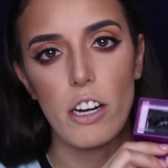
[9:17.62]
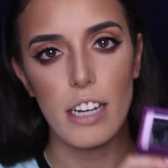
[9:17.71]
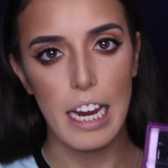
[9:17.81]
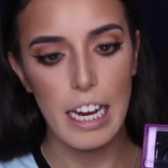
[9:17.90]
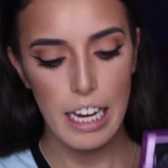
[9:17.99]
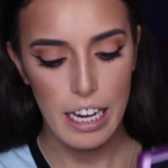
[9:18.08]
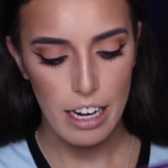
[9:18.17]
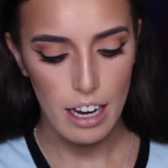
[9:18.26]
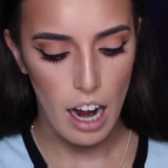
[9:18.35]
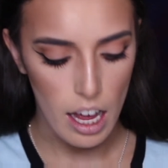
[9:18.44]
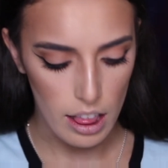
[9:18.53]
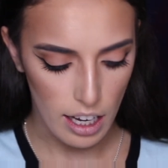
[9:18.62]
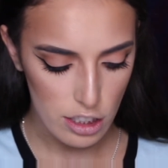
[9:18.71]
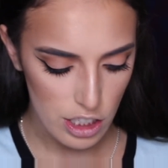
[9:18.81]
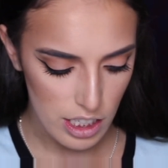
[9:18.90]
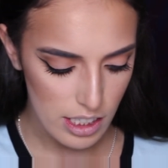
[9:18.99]
Bare Naked
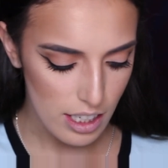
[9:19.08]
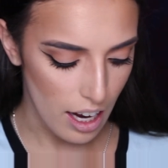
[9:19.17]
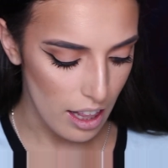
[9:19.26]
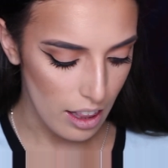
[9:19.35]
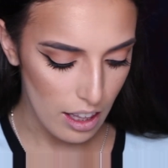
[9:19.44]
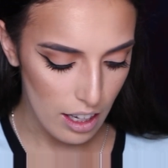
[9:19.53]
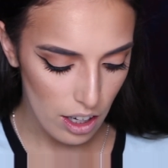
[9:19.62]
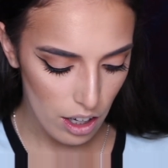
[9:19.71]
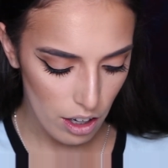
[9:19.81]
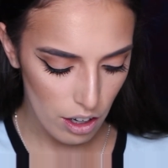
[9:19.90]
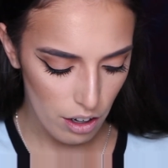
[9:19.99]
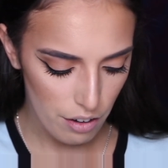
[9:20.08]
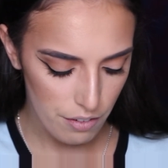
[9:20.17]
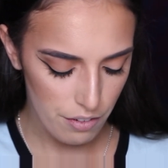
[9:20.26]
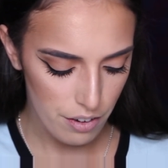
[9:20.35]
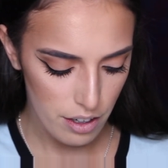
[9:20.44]
eyelashes. I
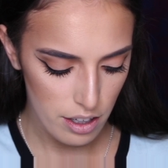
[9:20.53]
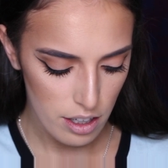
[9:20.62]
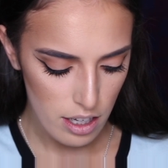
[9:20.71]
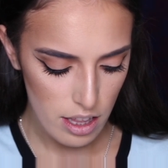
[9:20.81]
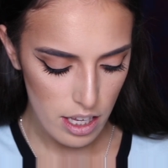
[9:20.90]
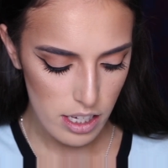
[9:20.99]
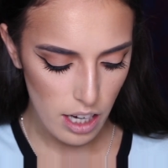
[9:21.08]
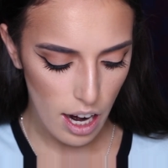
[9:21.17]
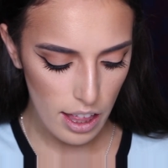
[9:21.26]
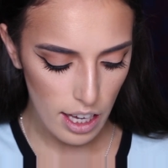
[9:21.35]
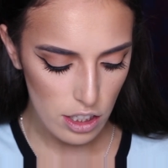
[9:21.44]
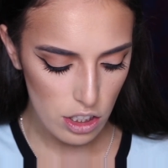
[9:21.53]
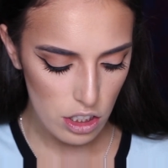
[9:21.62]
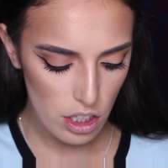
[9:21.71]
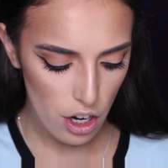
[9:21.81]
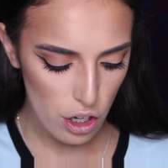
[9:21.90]
love these
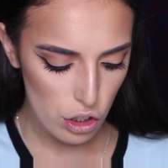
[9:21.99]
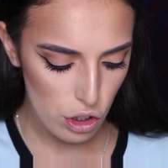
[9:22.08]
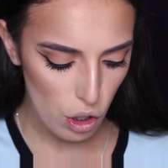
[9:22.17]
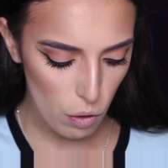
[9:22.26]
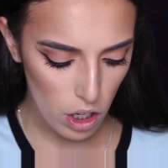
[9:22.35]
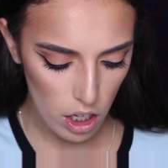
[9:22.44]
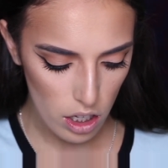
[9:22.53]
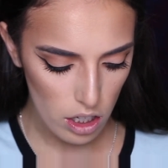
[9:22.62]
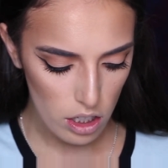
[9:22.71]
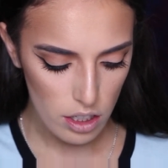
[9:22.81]
eyelashes. So good.